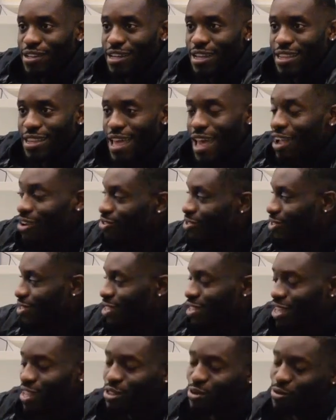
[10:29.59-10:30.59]
And the accuracy
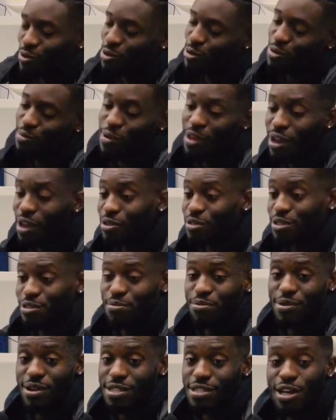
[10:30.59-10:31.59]
in that little goal, man, I was
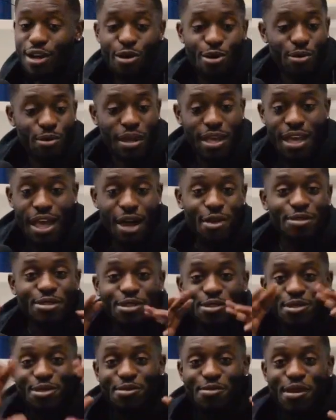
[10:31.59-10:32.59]
impressed. I wish
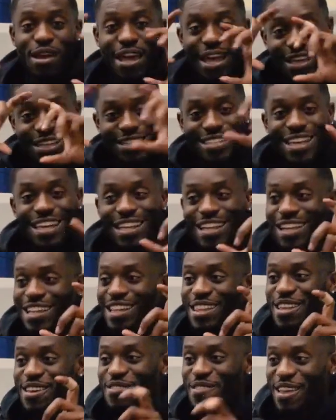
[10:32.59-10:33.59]
there was a way I could take a
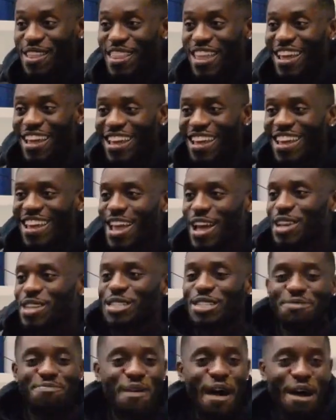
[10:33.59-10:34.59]
clip and like it could
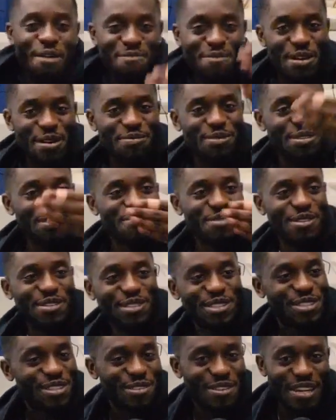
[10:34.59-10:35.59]
just pop up somewhere on
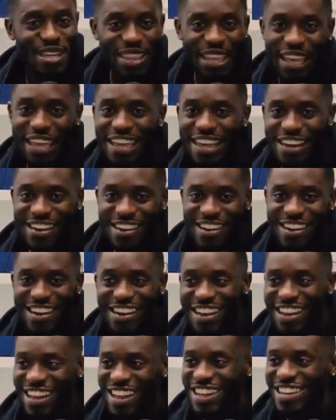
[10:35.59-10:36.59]
the screen, like here.
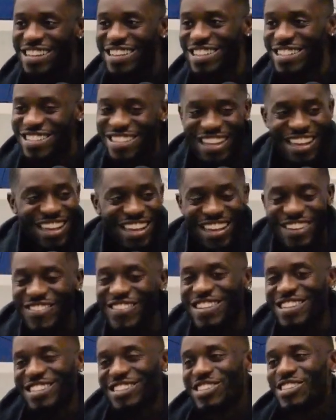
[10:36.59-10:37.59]
And he's like, and we
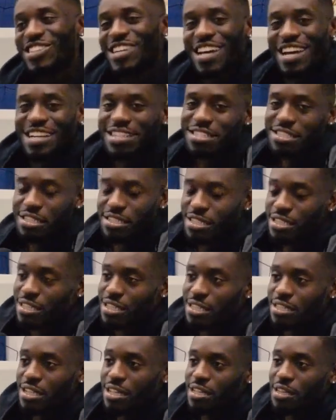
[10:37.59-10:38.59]
can show you guys this
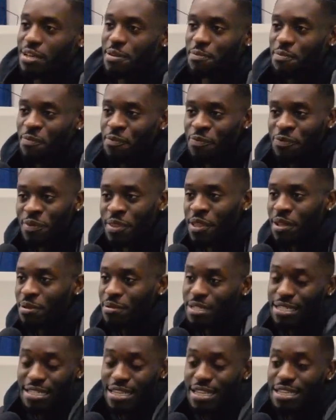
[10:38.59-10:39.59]
clip. Work that in.
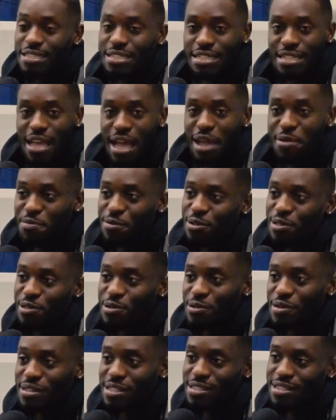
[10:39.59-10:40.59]
This kid's in diapers
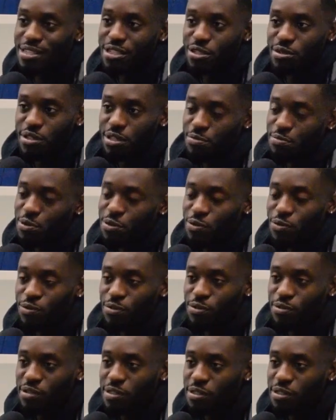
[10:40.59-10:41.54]
doing this, and it's beautiful.